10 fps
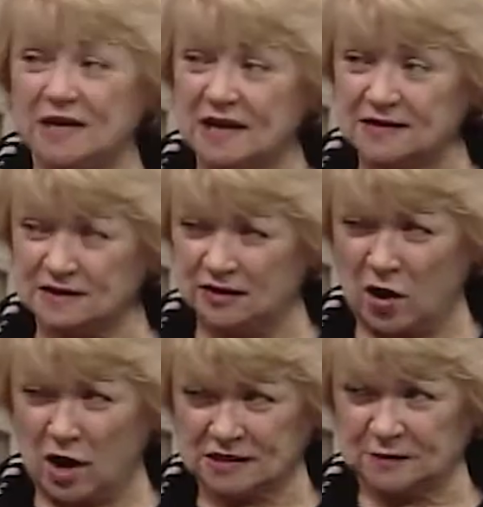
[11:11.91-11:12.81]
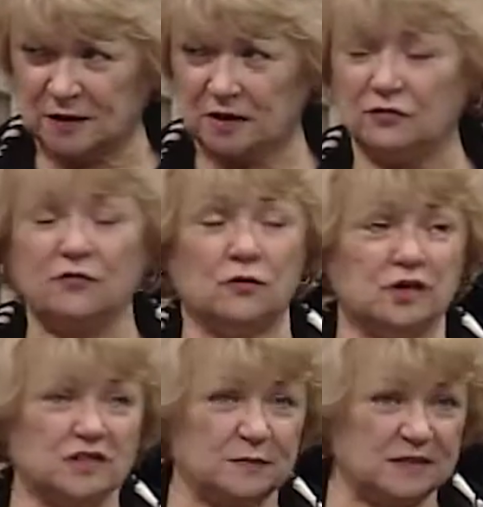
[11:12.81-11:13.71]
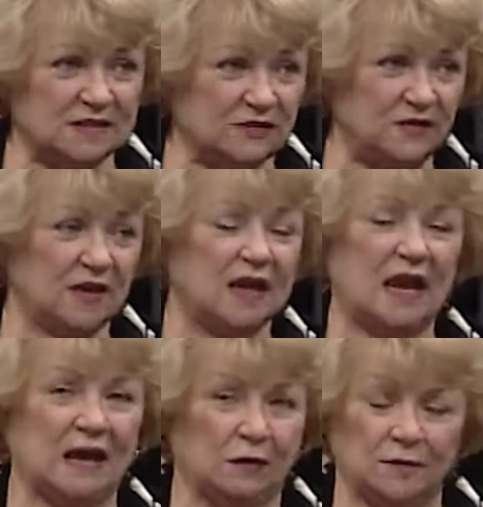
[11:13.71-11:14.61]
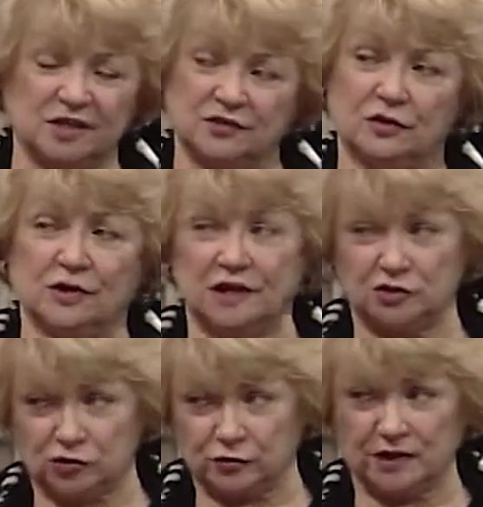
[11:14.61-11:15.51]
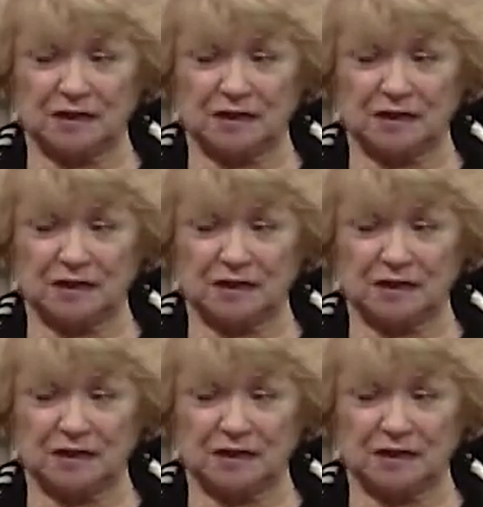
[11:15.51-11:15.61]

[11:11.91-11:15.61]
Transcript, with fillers: days in a hospital for a specific ailment or injury,